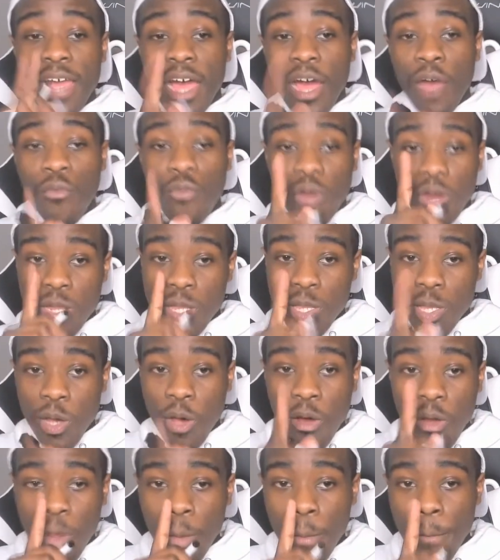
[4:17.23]
I want to
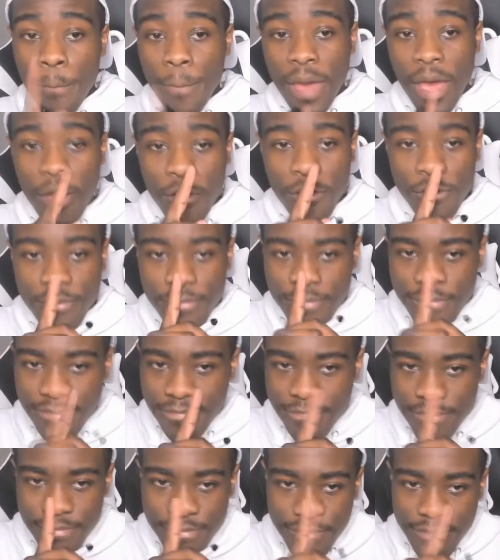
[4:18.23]
talk about
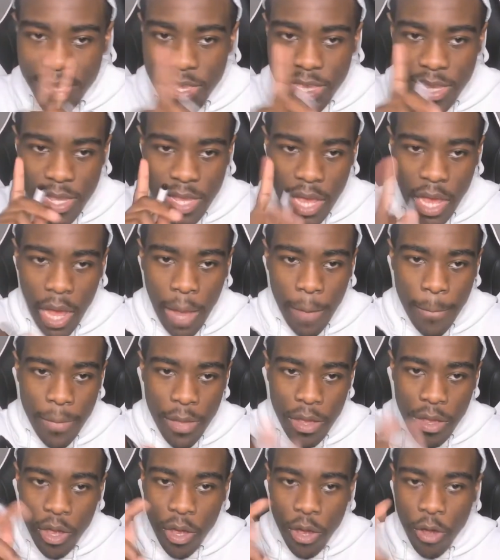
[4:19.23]
is
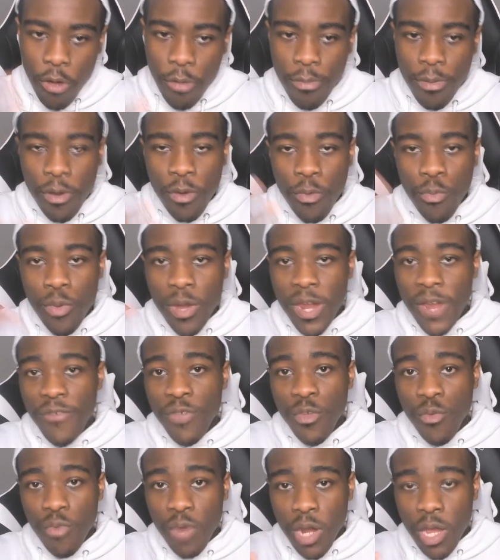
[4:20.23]
COPPA, COPA, whatever
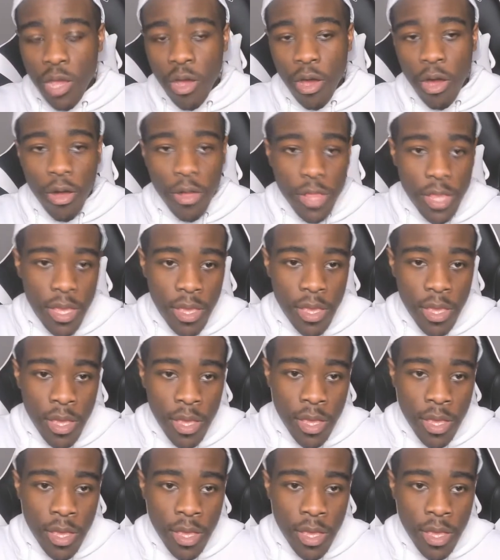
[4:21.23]
you want to call it.